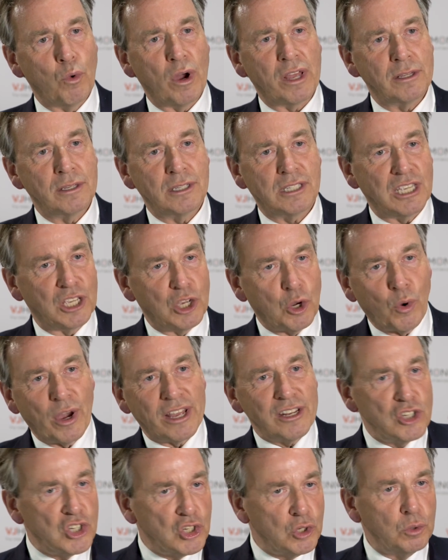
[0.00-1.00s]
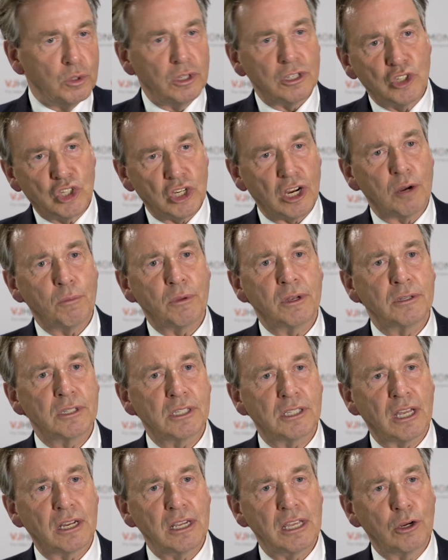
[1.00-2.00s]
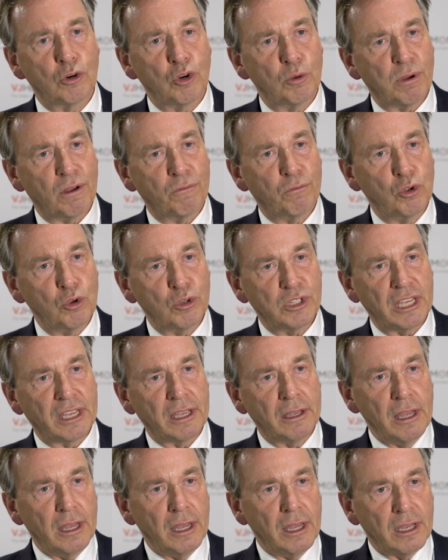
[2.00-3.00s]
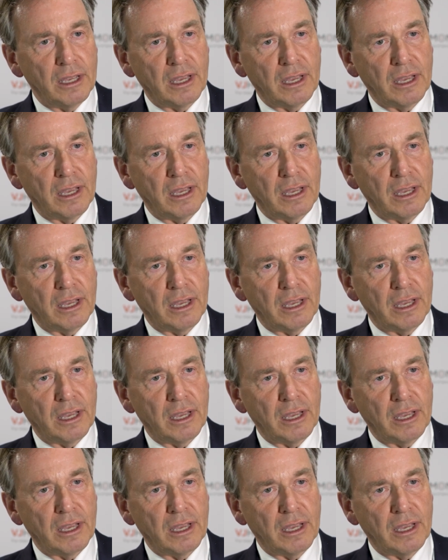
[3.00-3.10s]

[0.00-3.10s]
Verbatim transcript: One sequential, the German study group have using